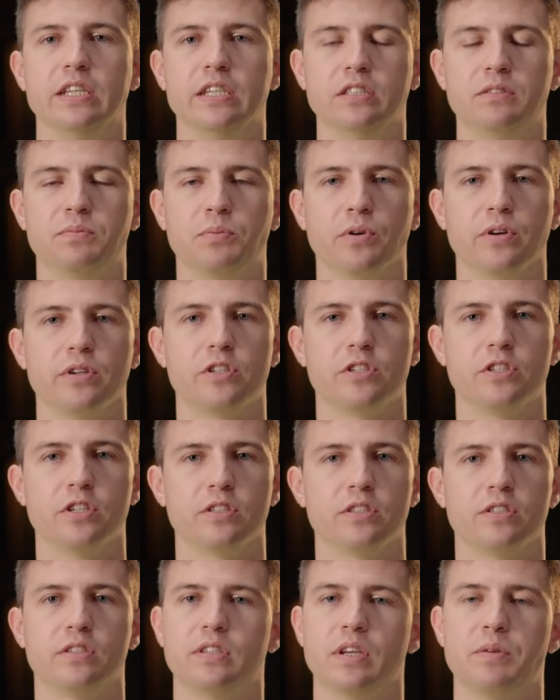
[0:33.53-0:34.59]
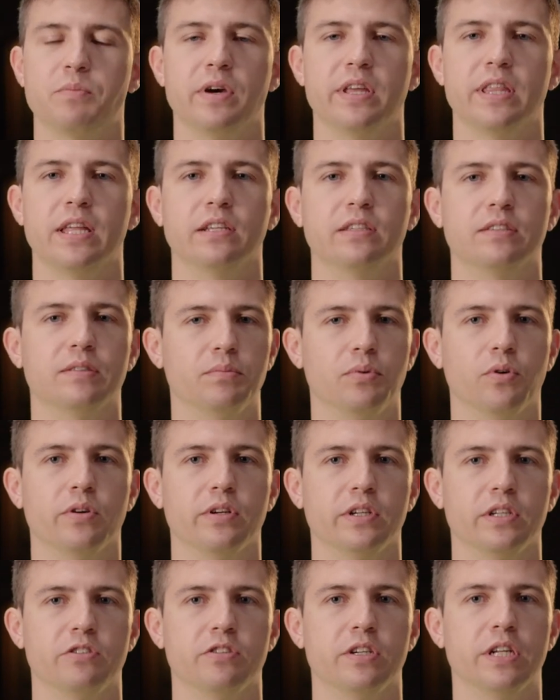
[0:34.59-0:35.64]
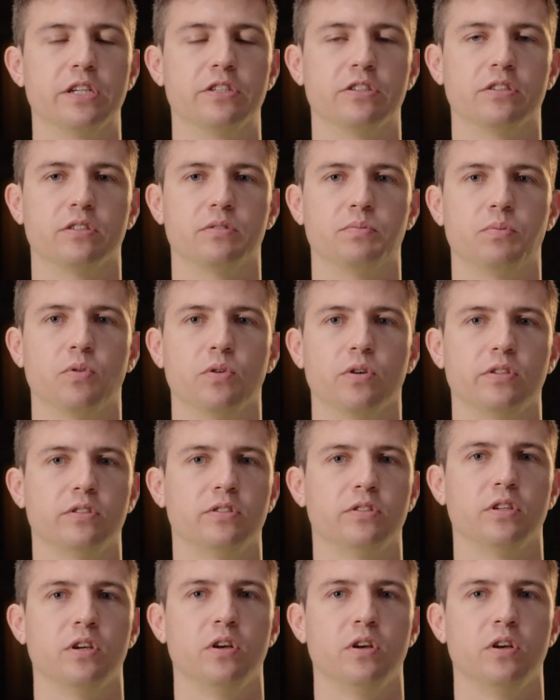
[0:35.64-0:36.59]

esports, just the same way that it's important in traditional sports